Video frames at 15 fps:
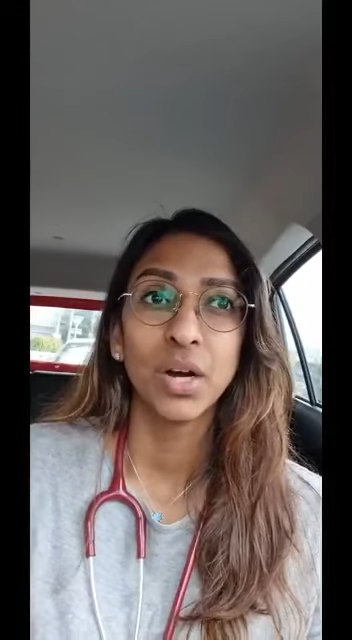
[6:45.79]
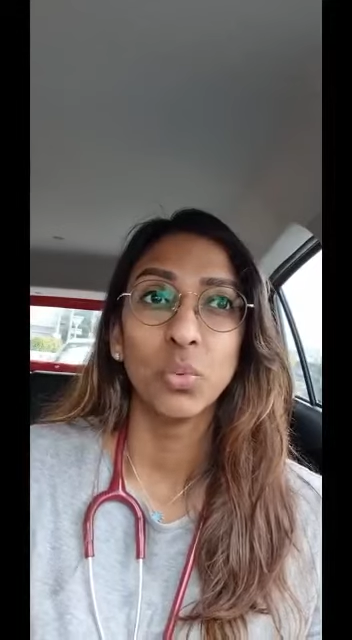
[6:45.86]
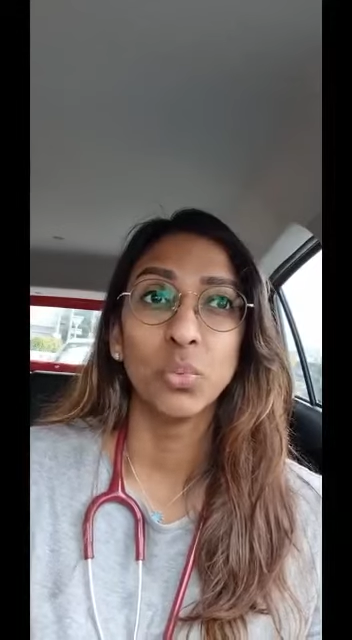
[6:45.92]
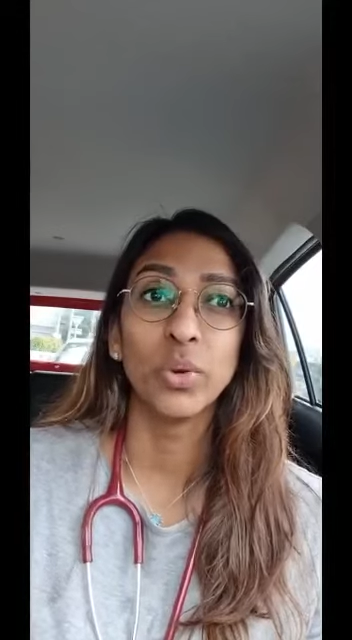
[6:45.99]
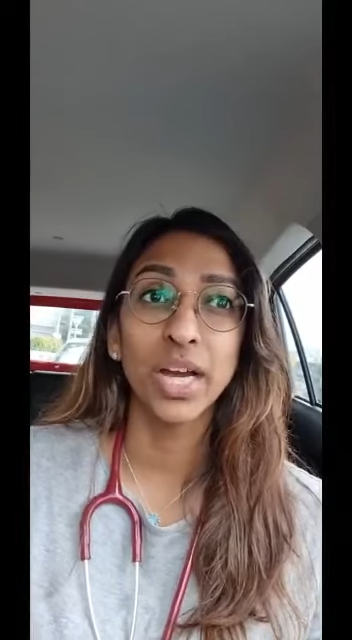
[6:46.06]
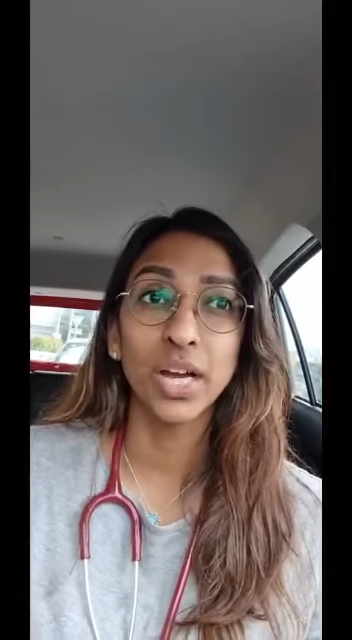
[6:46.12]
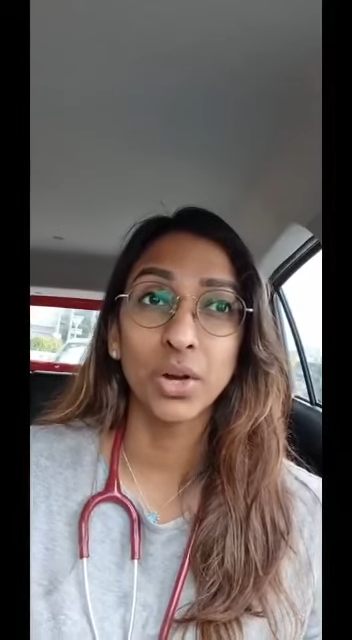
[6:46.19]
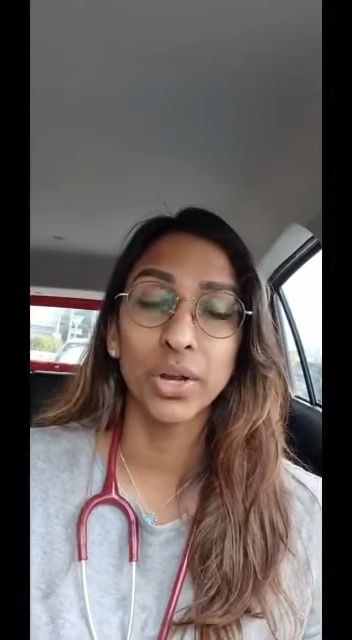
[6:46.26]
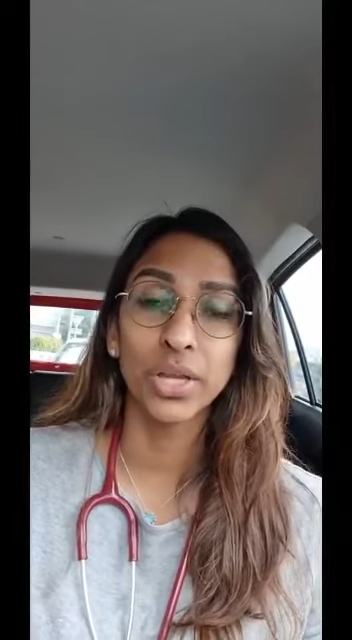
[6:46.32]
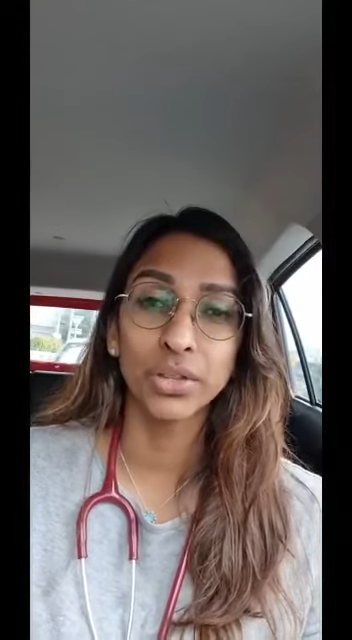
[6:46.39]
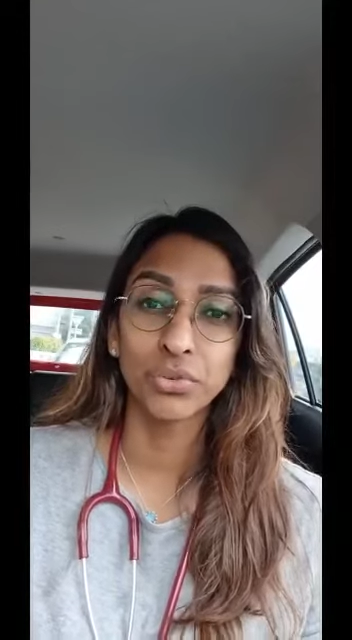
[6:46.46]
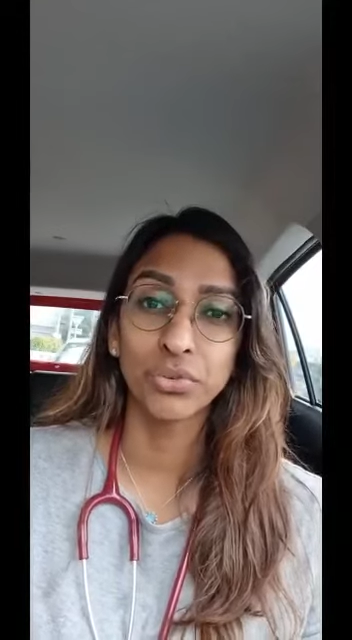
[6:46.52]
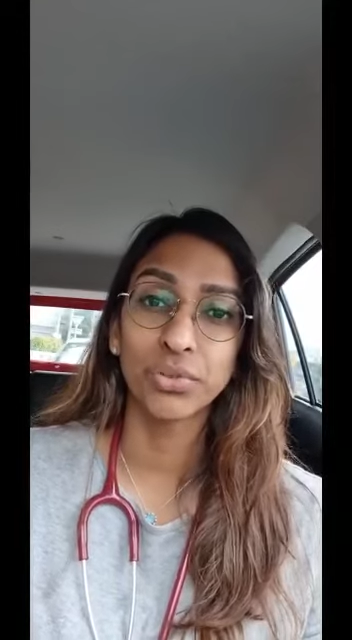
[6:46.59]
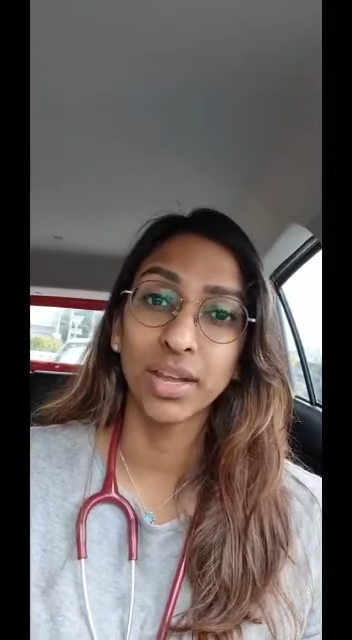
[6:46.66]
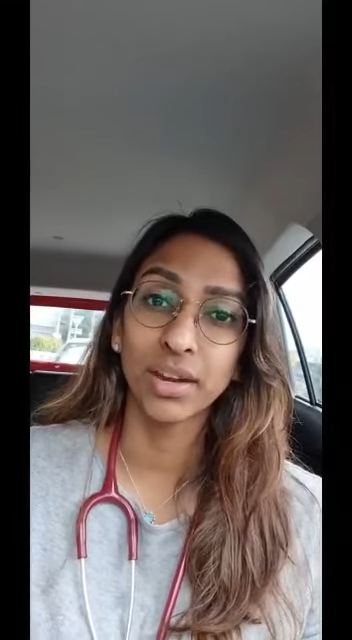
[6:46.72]
We are going
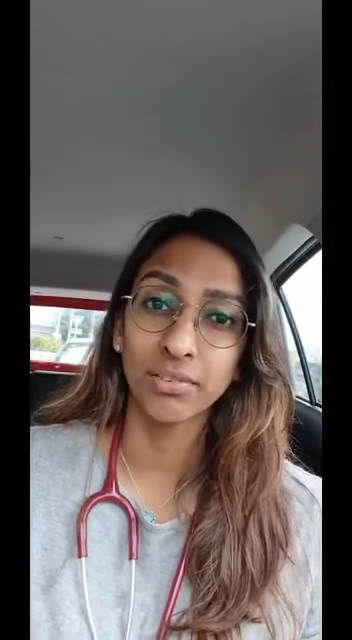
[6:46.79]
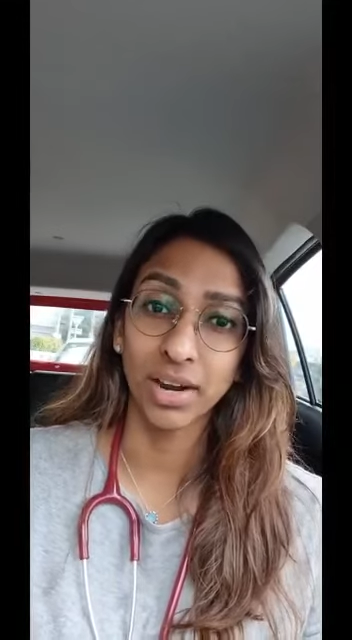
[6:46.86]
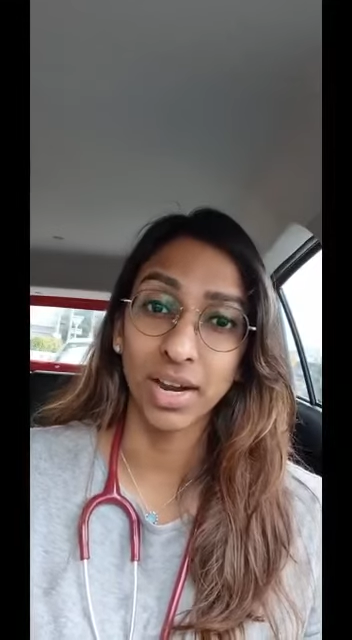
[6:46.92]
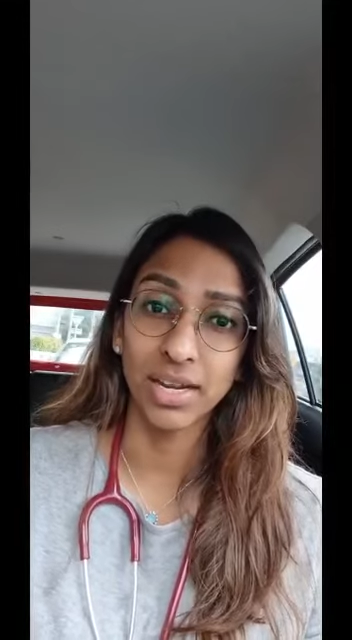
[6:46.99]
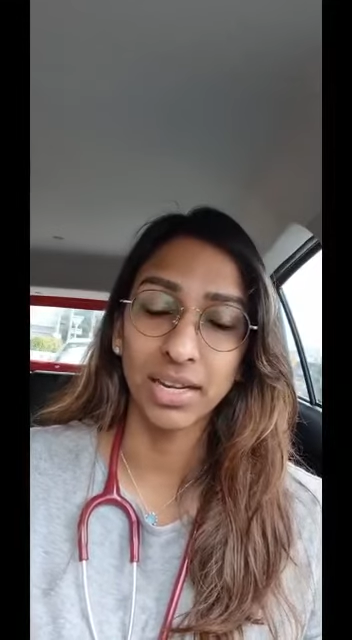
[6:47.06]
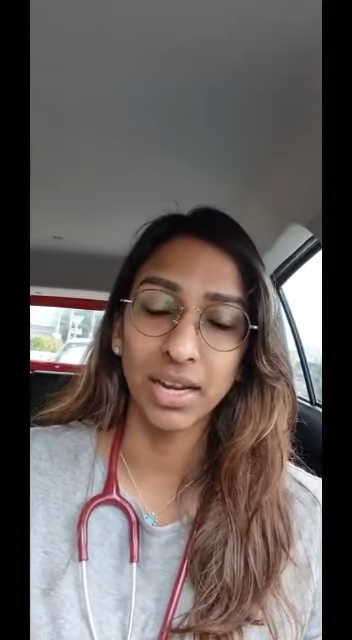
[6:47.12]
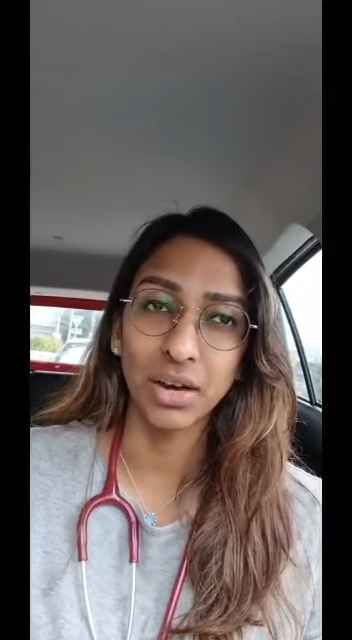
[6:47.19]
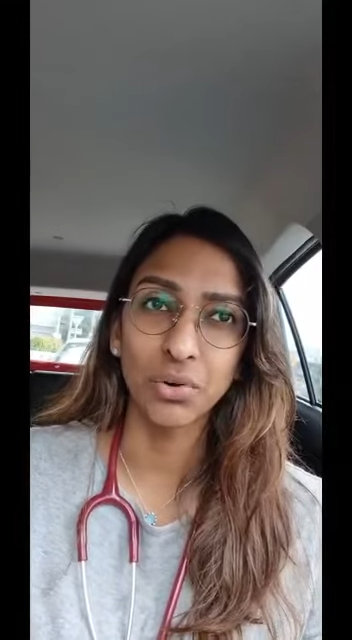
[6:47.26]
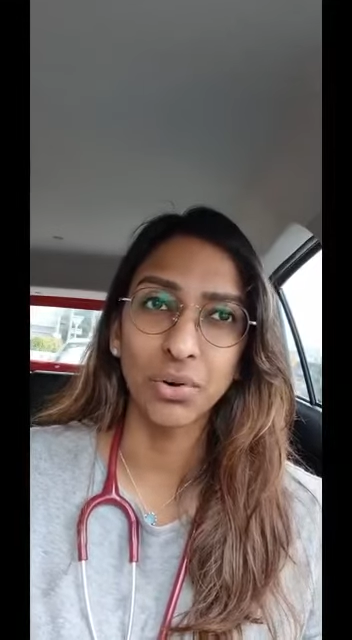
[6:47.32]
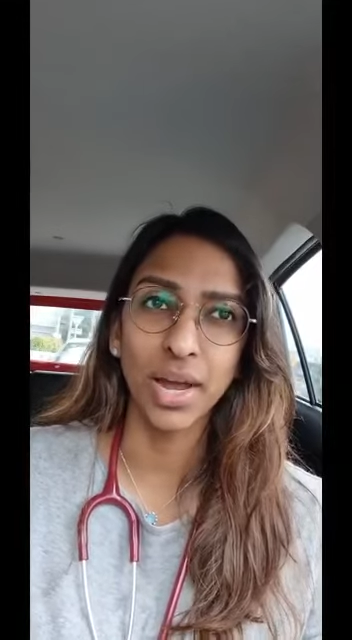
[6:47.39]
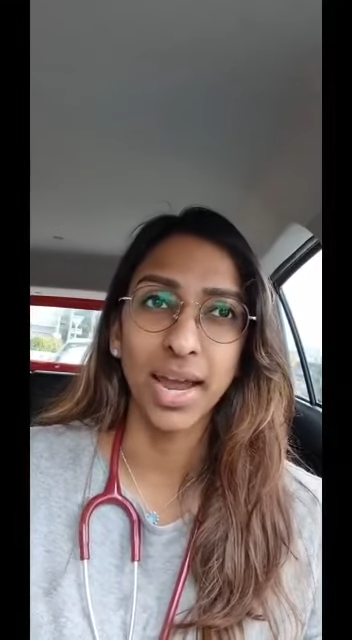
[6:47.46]
through that right now,